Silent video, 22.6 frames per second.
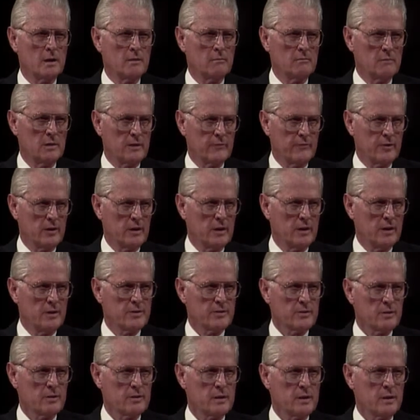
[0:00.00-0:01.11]
My feelings
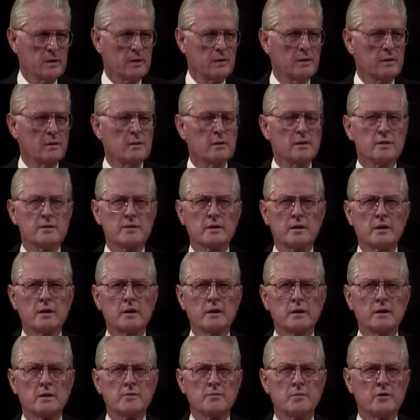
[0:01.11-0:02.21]
are tender as I
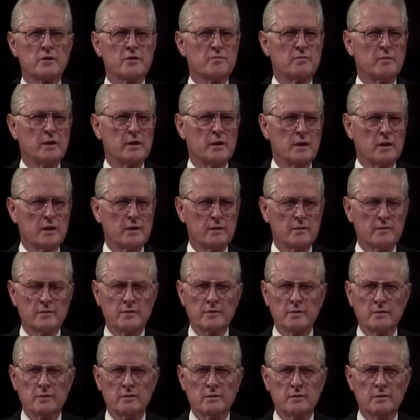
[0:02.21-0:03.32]
express my love
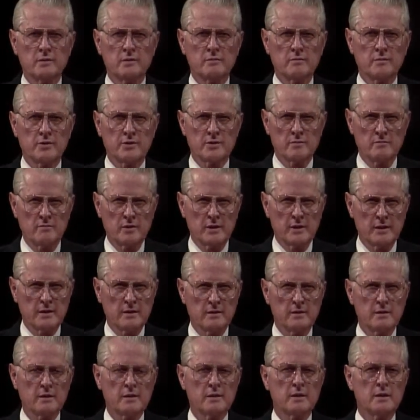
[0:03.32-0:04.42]
to Bishop
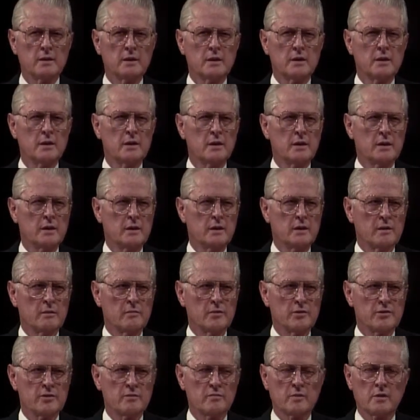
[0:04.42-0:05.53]
Brown,
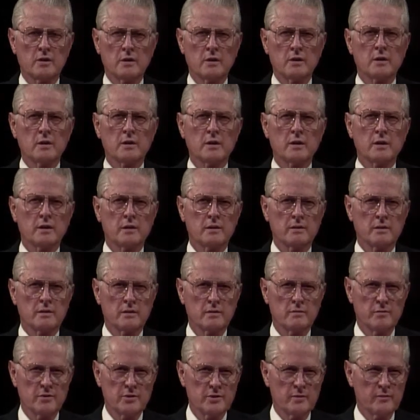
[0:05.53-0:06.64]
Bishop Clark, and
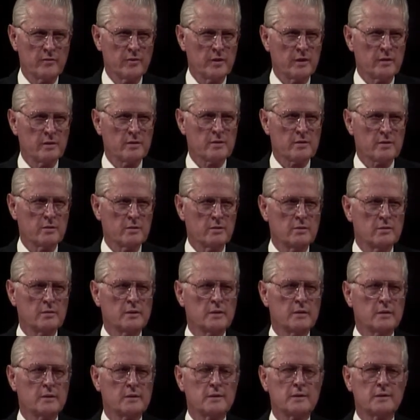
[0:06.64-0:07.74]
Bishop Featherstone,
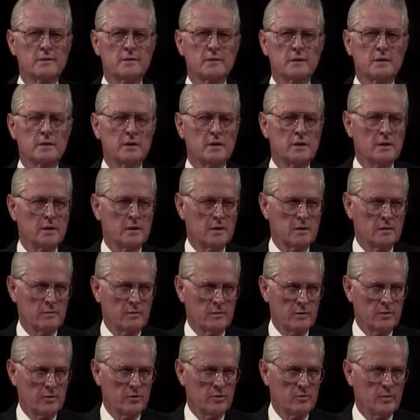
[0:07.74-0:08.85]

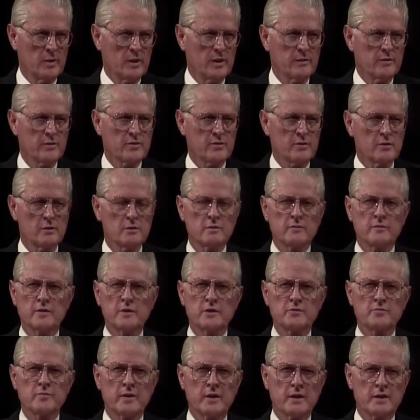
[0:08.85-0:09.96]
with whom I've served
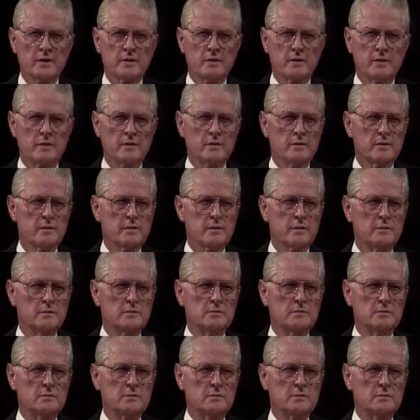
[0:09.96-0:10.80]
these past years.